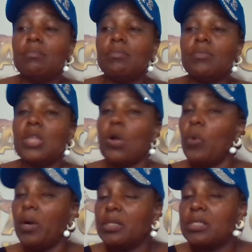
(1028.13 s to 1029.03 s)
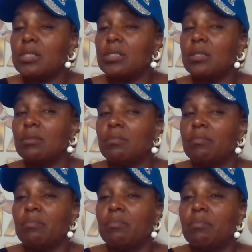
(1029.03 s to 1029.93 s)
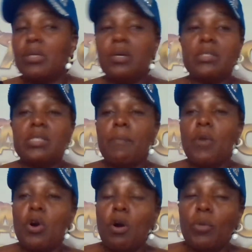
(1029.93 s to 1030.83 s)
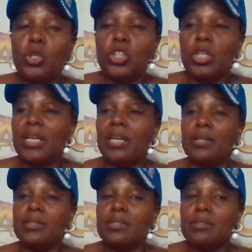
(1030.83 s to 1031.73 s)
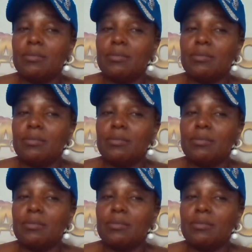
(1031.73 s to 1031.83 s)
the worse, because the more commotion it is.